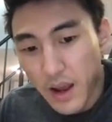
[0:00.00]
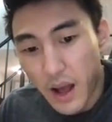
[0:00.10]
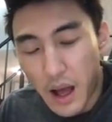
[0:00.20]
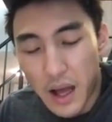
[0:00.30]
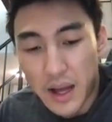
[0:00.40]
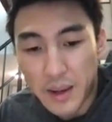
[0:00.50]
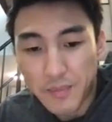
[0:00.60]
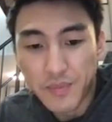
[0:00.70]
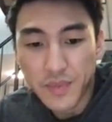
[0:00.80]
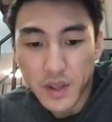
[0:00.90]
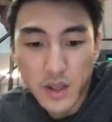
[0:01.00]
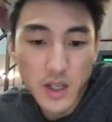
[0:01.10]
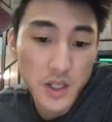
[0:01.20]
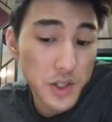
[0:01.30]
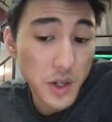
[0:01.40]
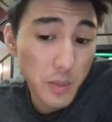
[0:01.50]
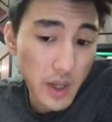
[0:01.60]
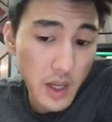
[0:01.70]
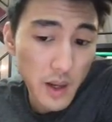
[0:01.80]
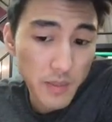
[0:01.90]
Um, consider
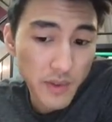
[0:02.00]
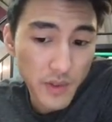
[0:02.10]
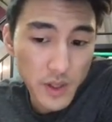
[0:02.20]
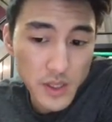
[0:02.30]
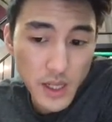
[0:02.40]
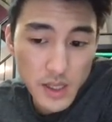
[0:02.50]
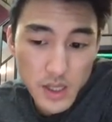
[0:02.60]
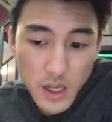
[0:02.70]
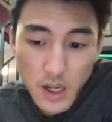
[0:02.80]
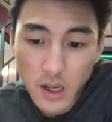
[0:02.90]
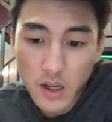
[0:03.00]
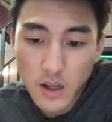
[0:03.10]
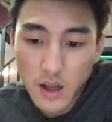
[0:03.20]
picking up the first eds here.